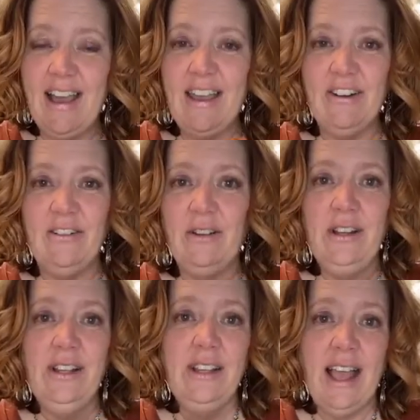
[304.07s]
hi, or
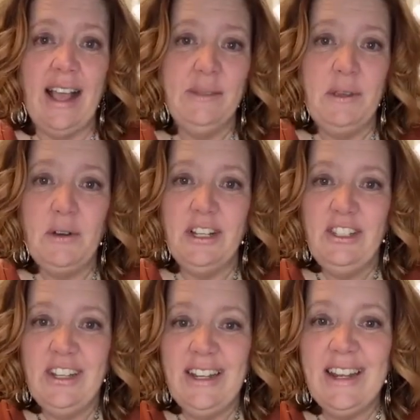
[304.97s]
ask me a
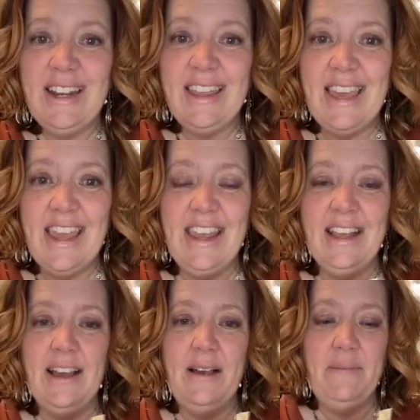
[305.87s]
question,
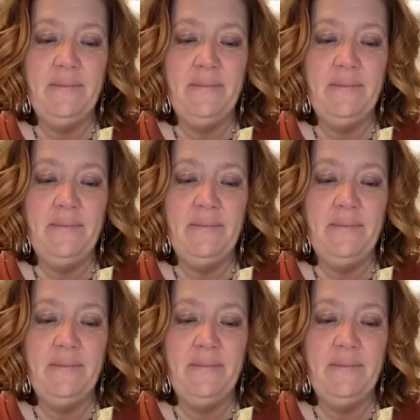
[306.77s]
anything.